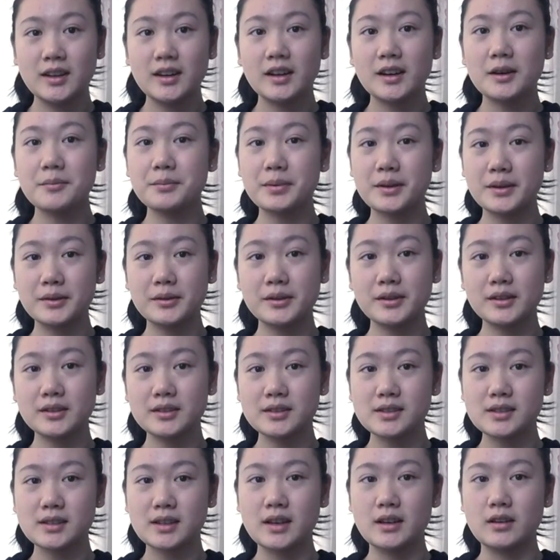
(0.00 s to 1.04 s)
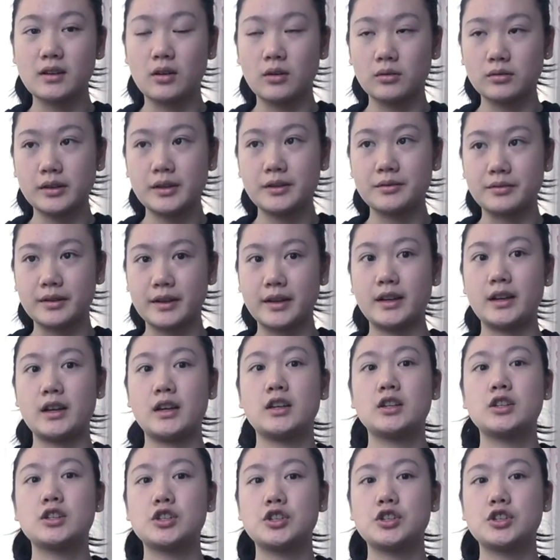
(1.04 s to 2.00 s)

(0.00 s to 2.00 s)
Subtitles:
computers can only read